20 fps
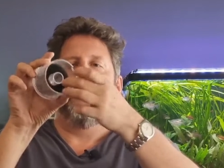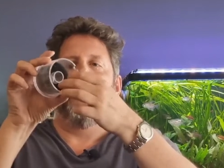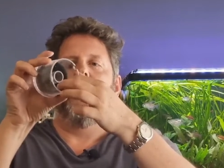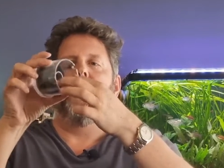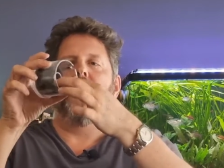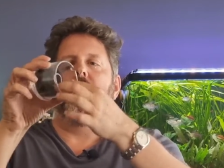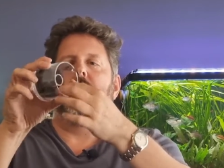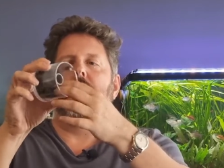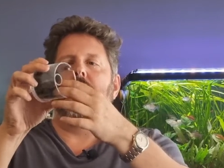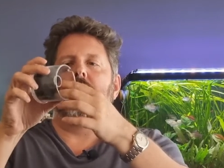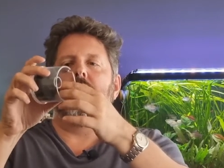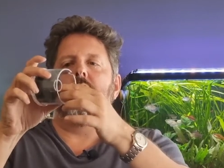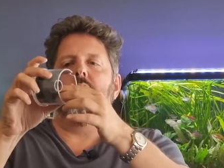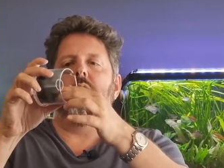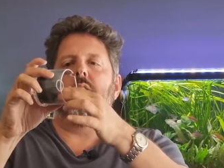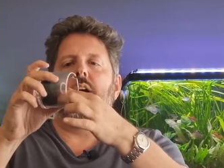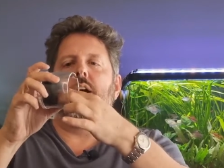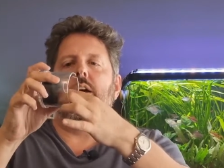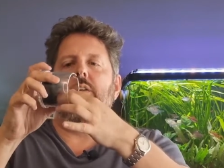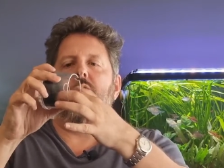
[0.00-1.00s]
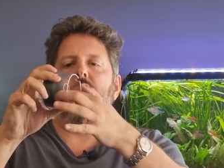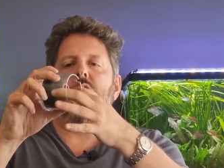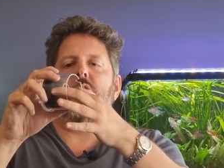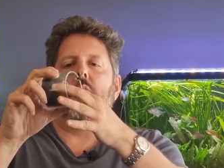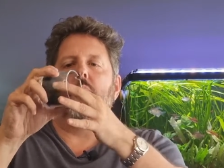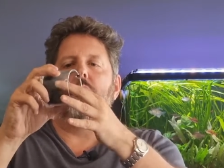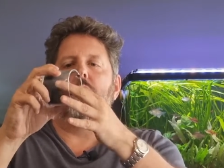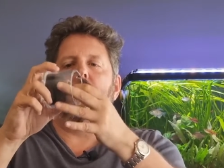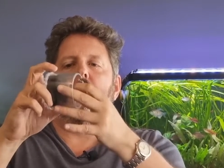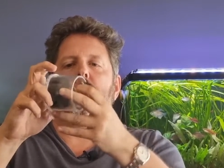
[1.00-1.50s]
And here you have
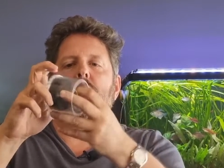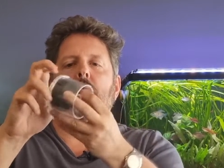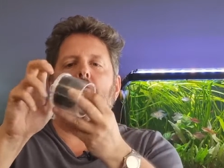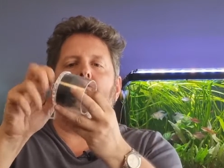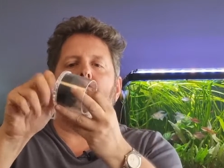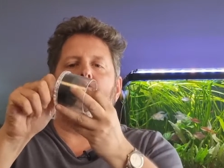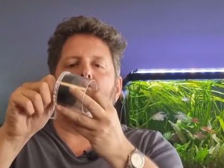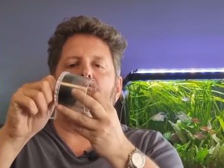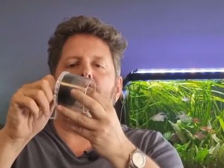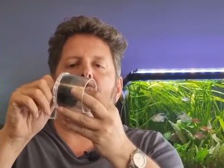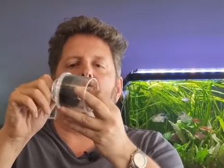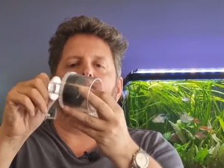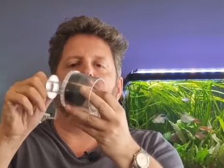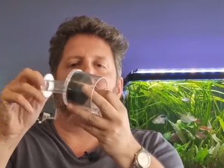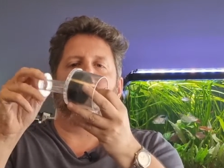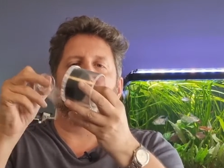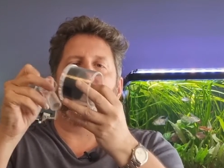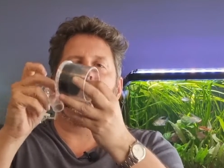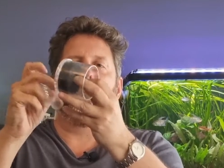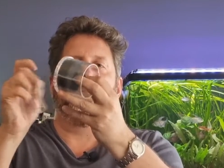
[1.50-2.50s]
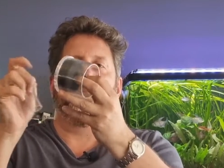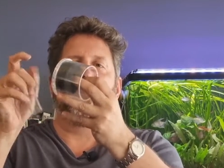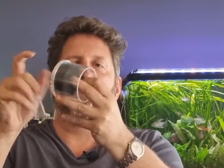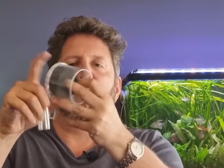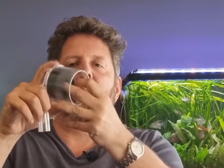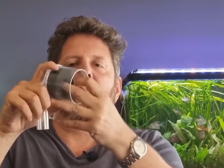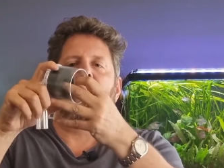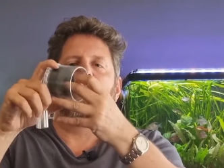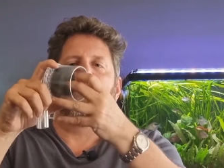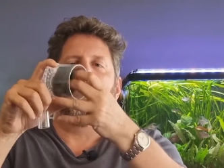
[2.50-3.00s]
some sponge.
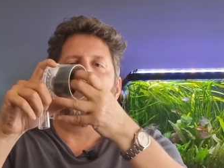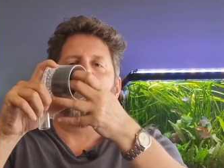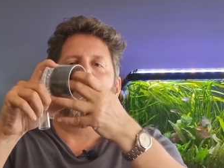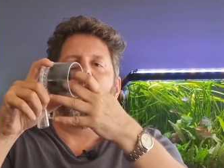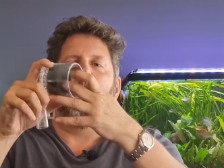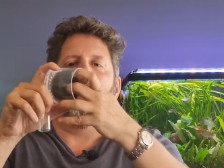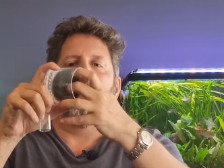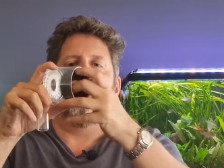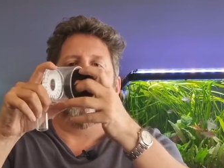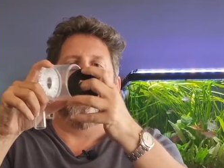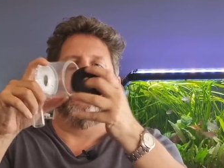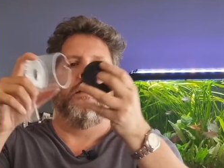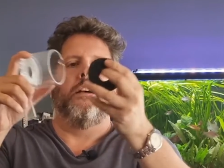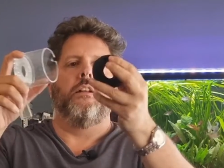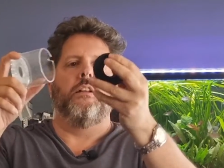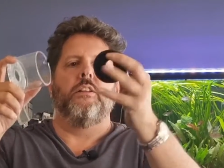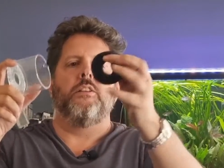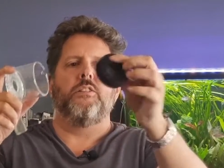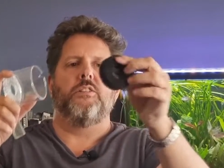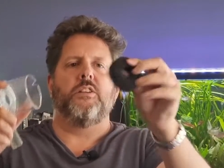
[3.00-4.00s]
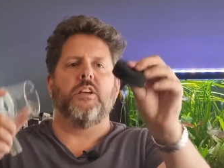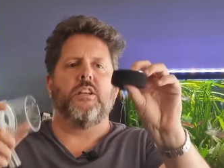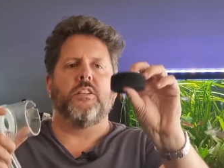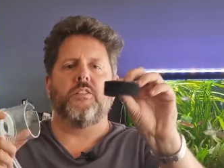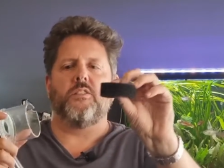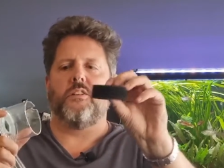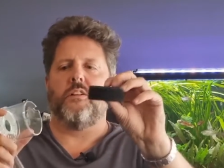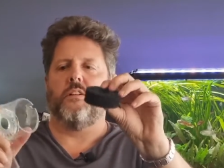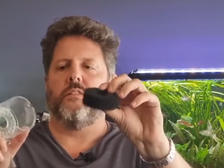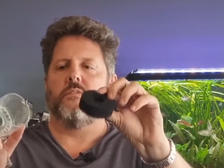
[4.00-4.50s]
Okay, and it's
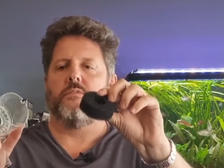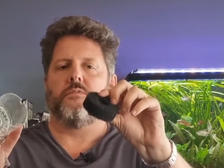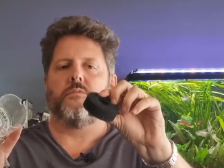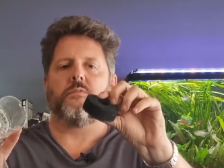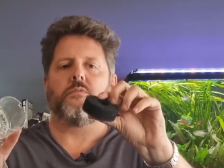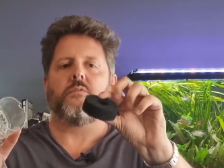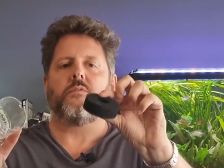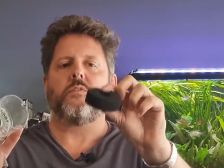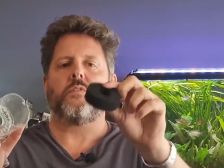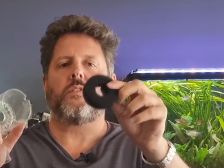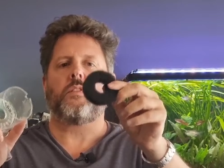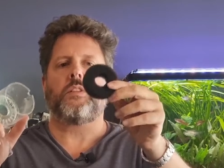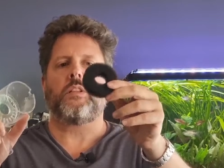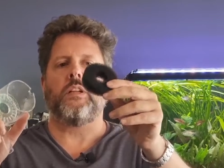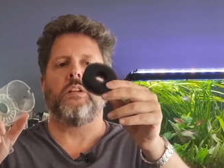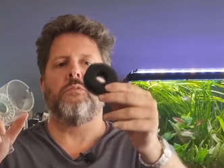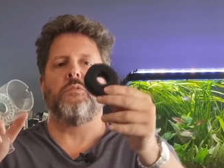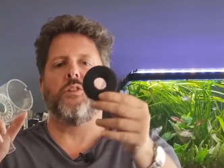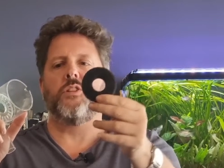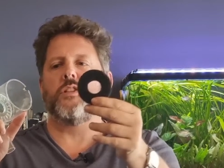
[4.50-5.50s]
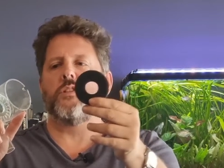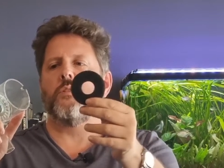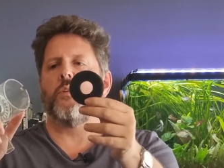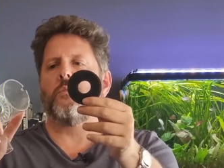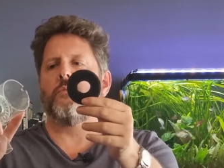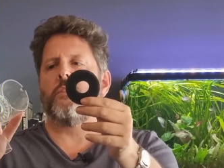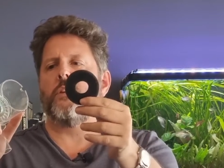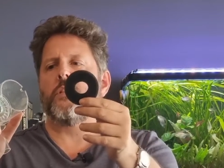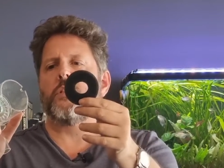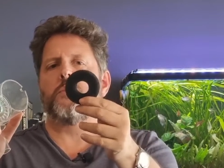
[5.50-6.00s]
just, this is
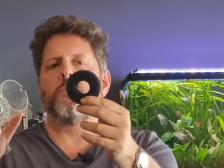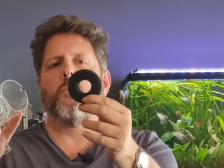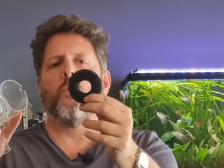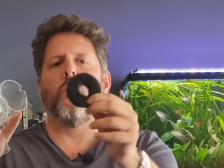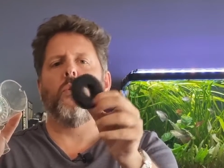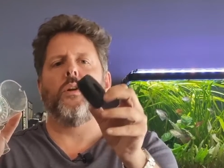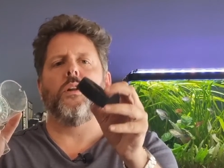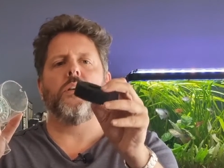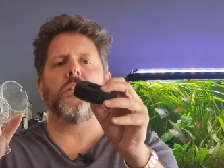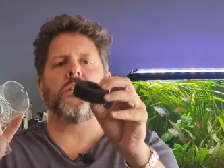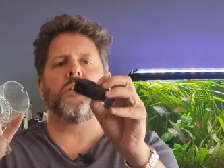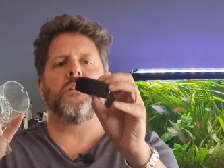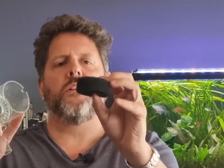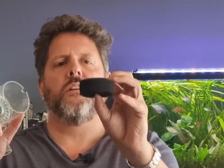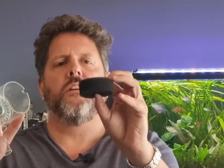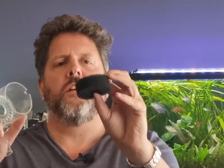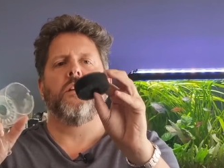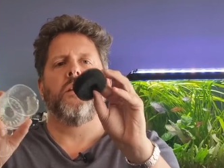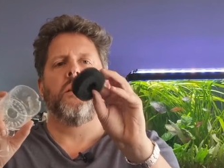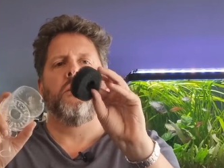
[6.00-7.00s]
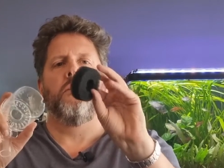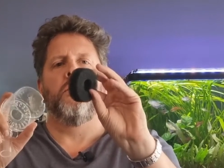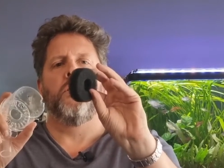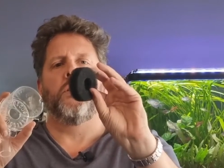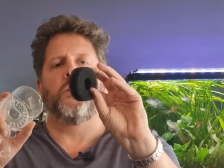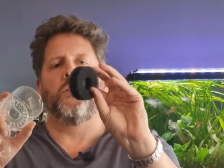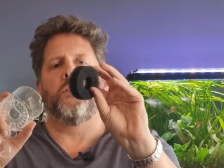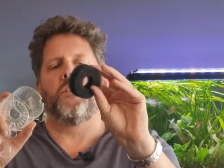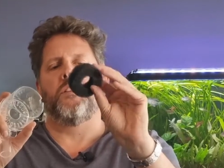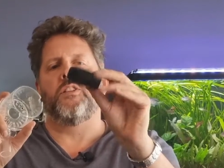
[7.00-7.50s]
not the smallest.
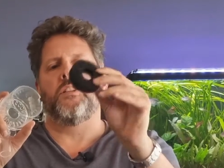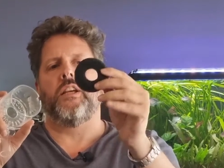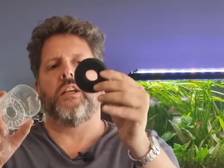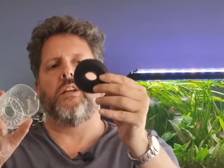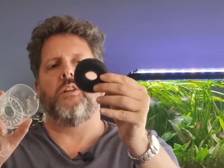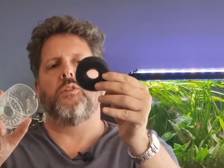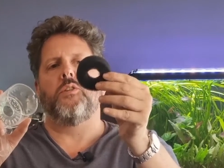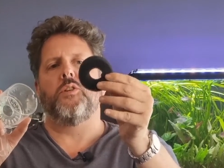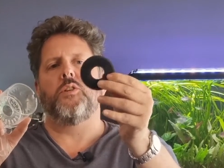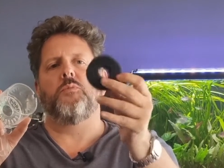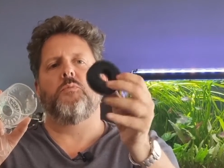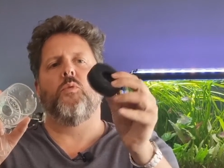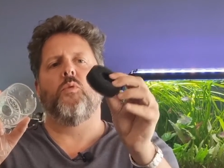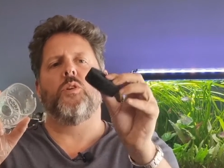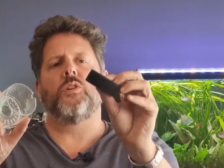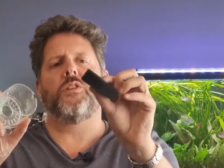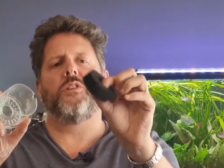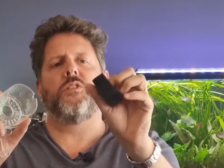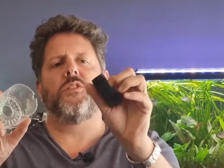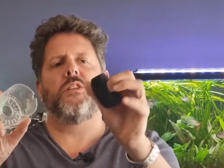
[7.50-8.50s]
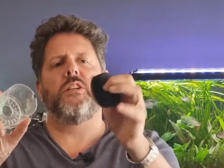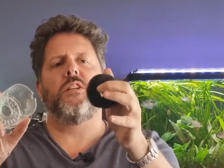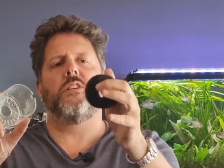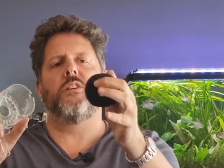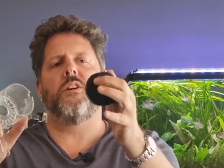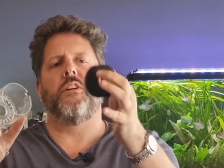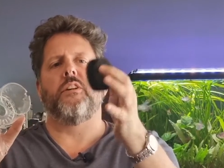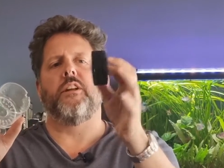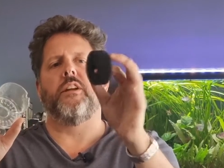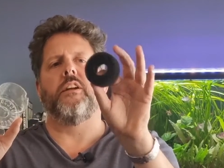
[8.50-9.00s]
This is the second to smallest. You see
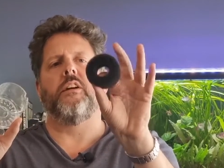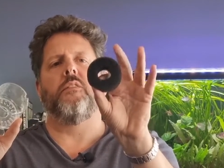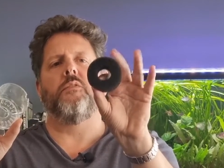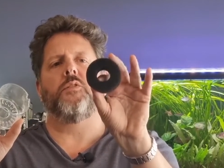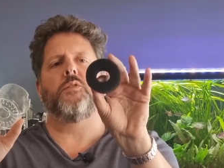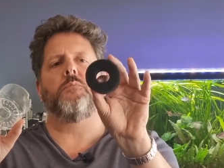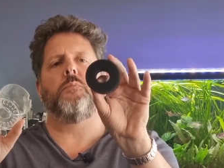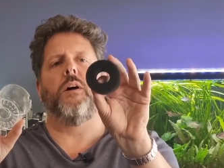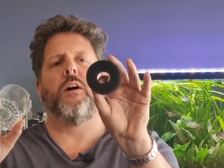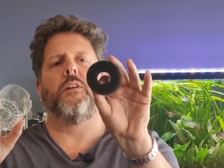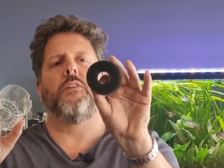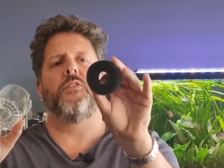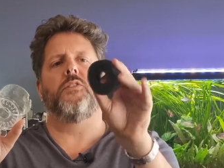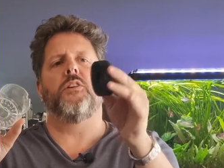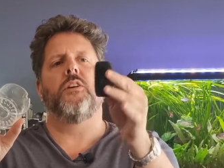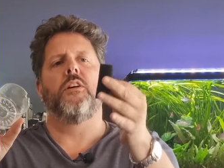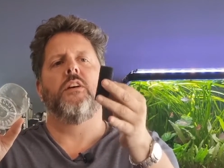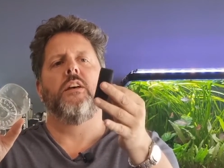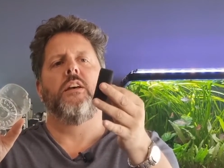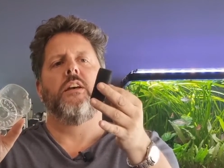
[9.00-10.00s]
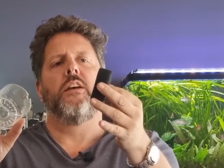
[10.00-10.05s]
it's a ring of sponge.